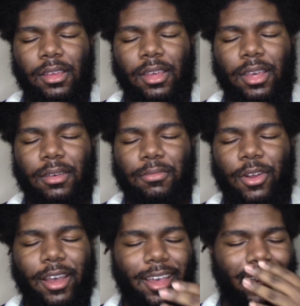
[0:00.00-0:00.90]
And
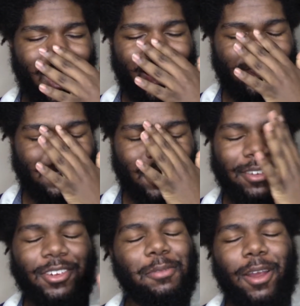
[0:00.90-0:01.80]
pride, I was being
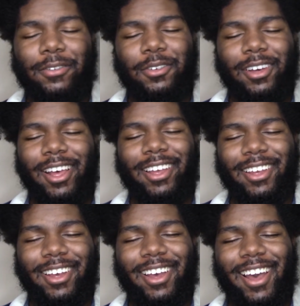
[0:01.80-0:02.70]
really prideful. Like
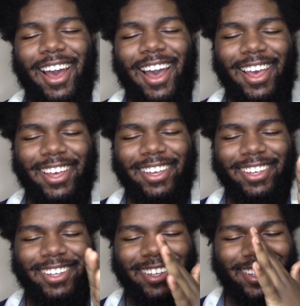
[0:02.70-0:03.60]

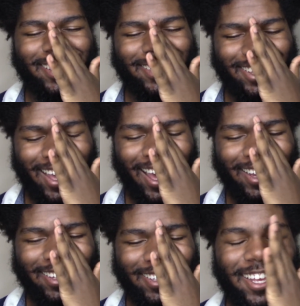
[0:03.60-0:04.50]
as
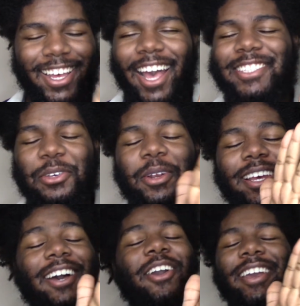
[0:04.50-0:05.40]
soon
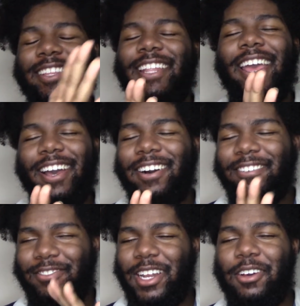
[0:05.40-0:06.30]
as the day
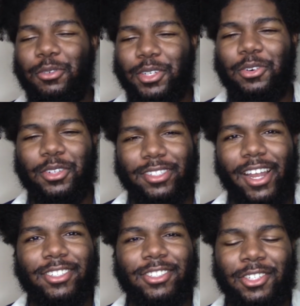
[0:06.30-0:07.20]
of when I went going to
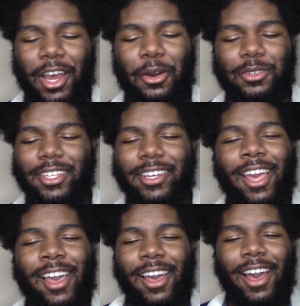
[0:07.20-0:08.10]
that show, I
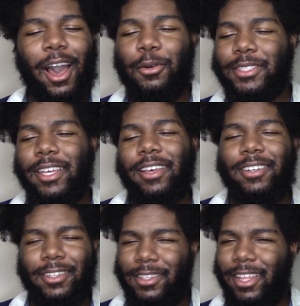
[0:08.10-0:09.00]
was saying
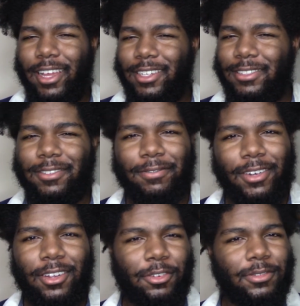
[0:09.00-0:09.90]
in like a
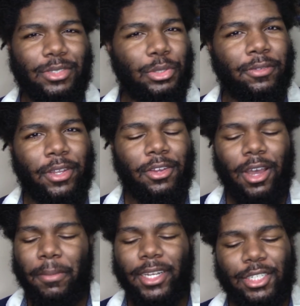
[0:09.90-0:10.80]
YouTube video,
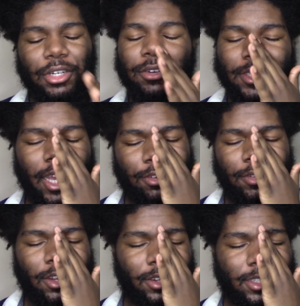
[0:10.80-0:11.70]
I'm not sure exactly what
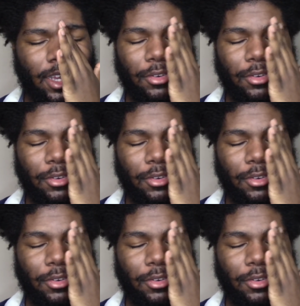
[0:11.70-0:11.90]
video I said.